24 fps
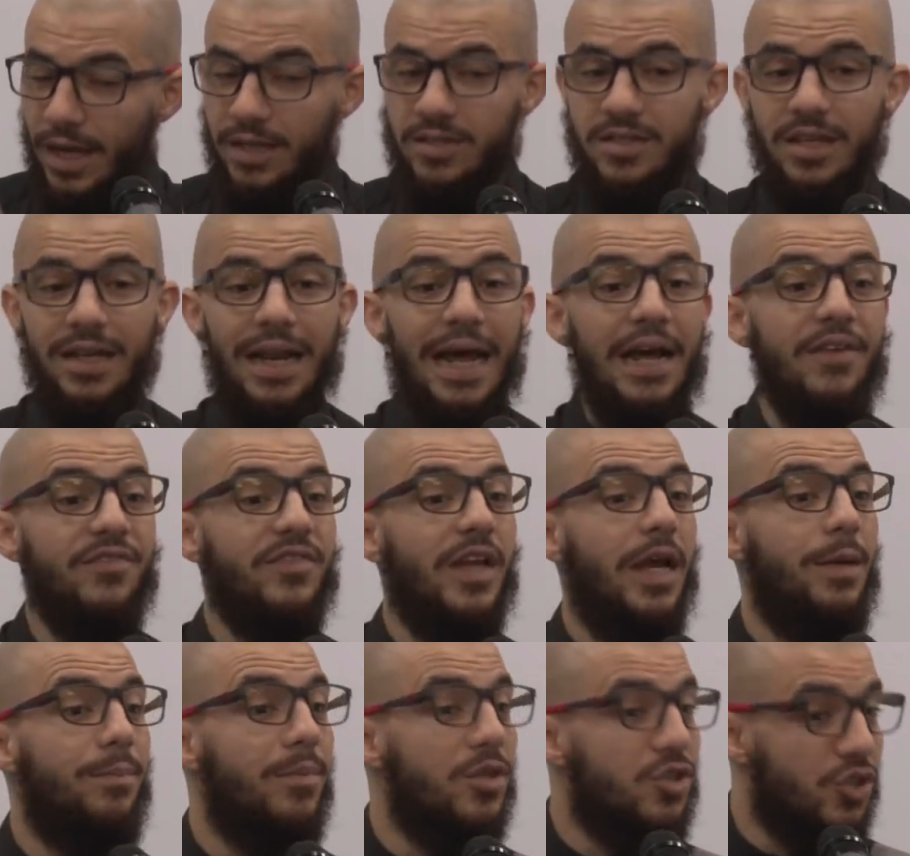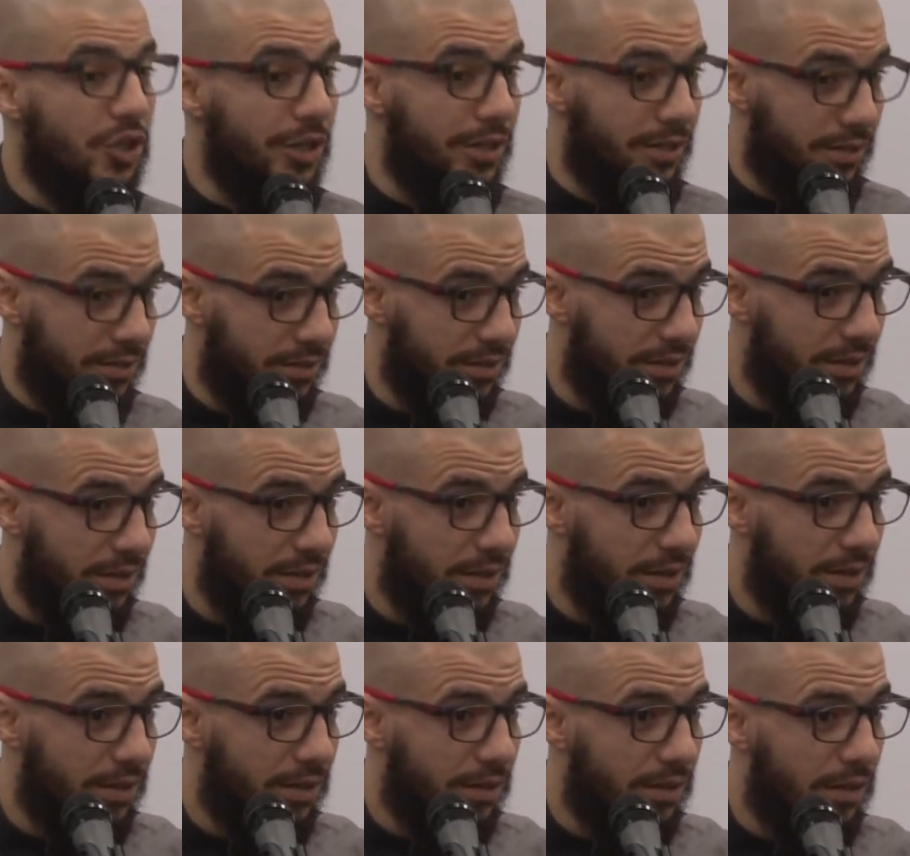It's a lifetime mission
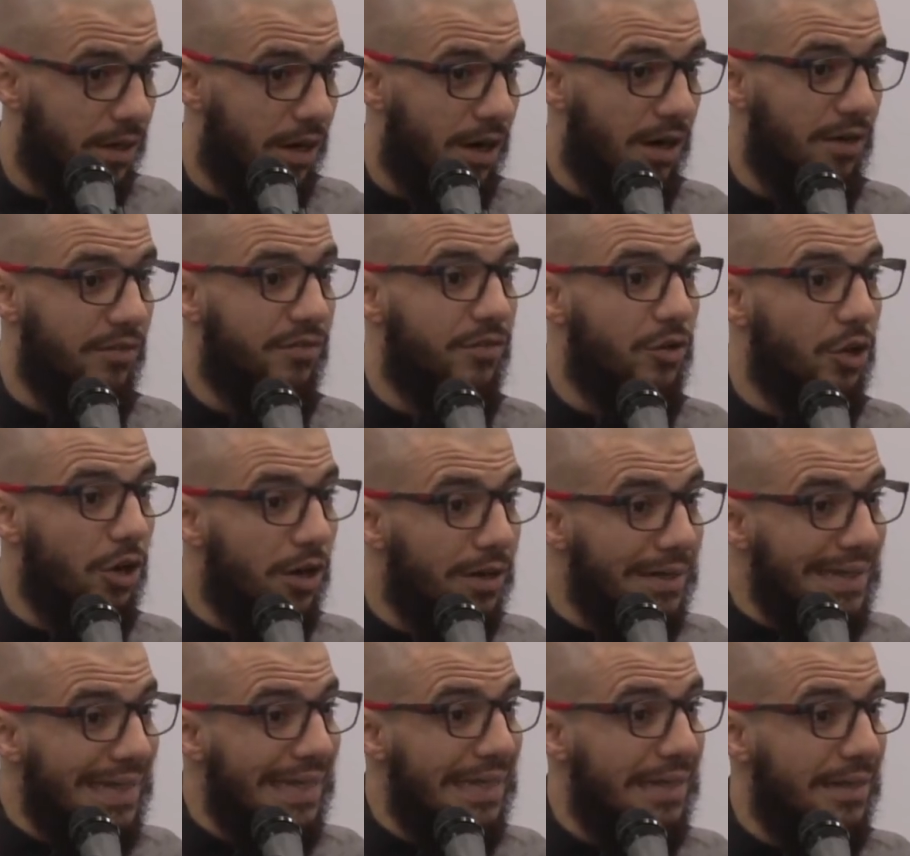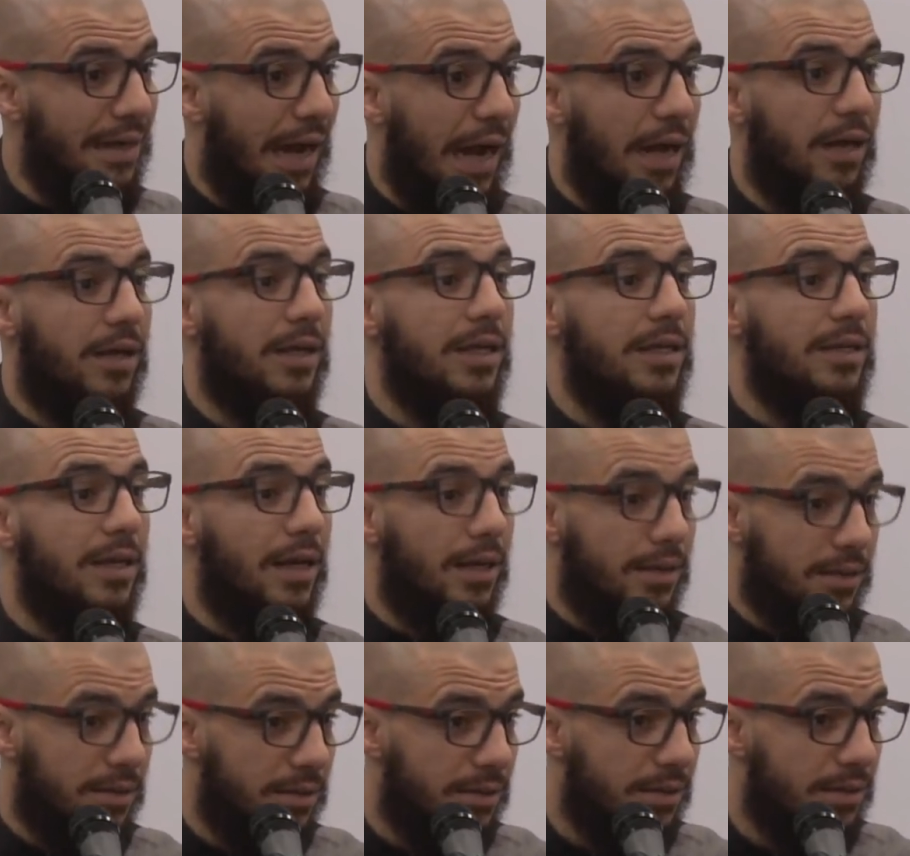of learning
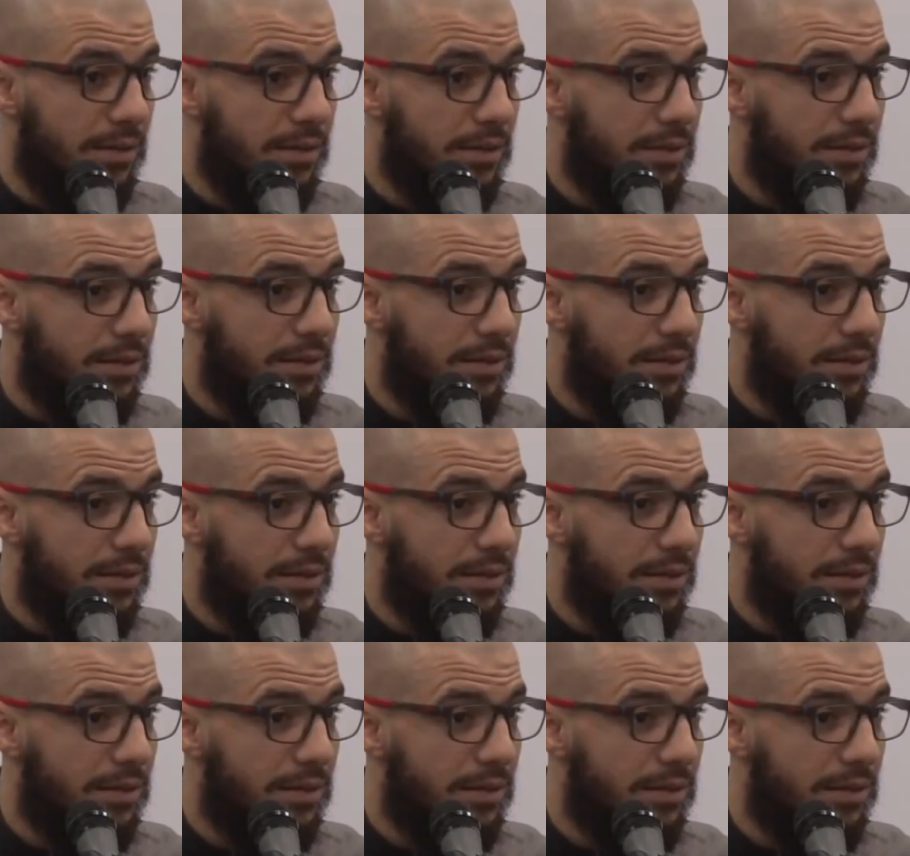Aqeedah.